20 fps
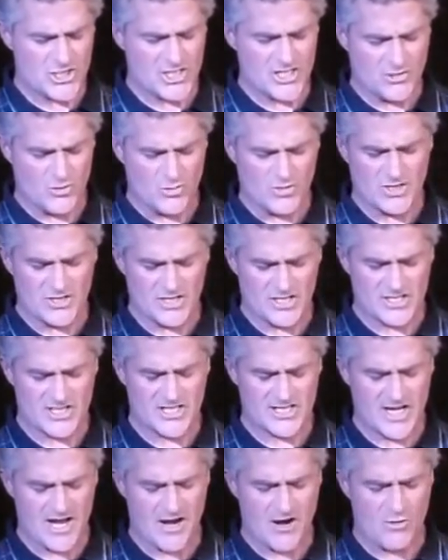in order to
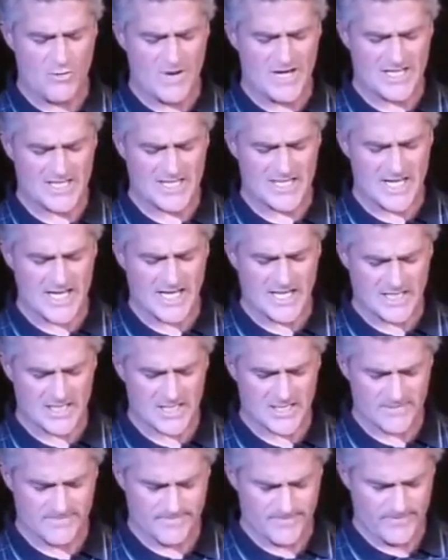scare away snakes.